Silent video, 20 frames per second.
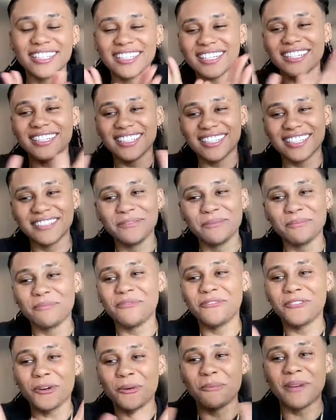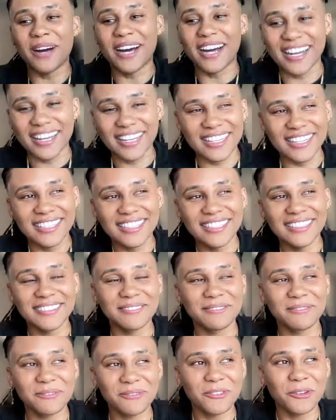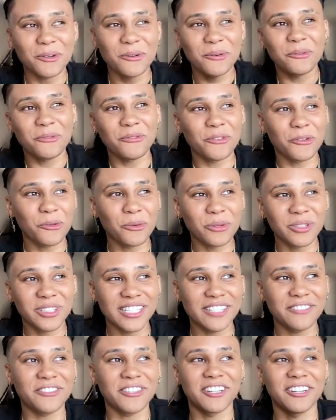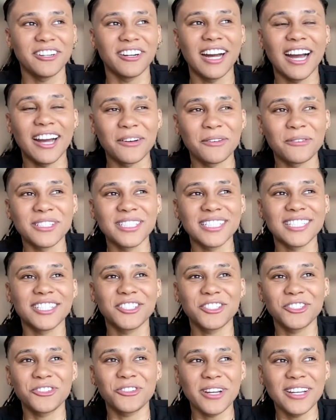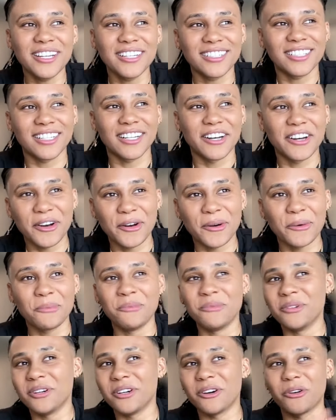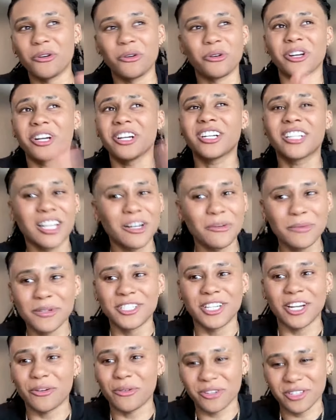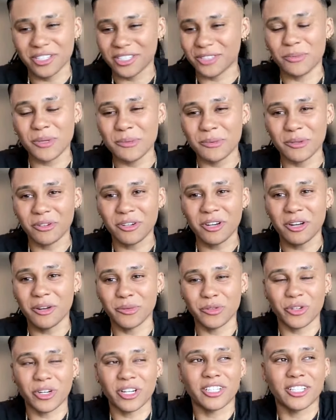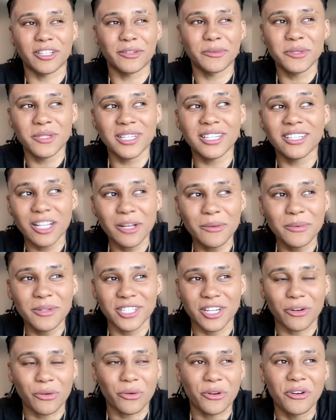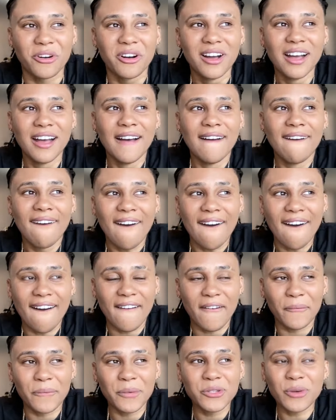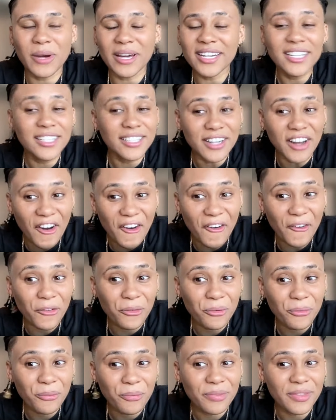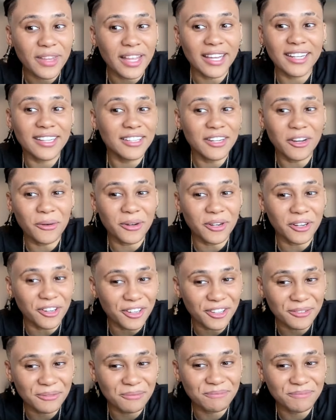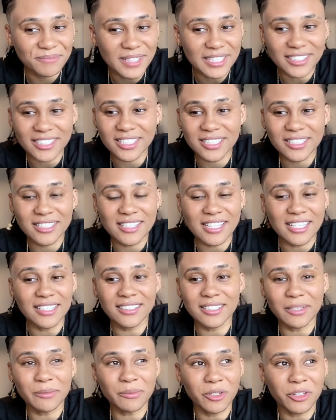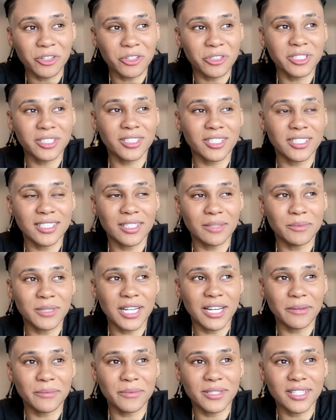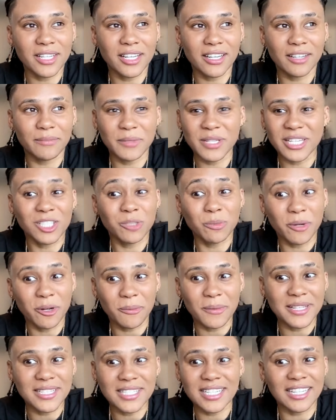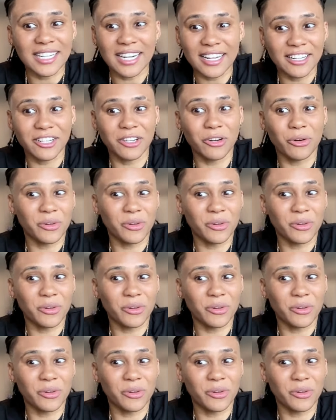in for relief here, I was in a straight club, or a club in general, because people don't call them straight clubs, a club in general. So I didn't know at all. I just think some girls can sometimes be experimenting, and I didn't know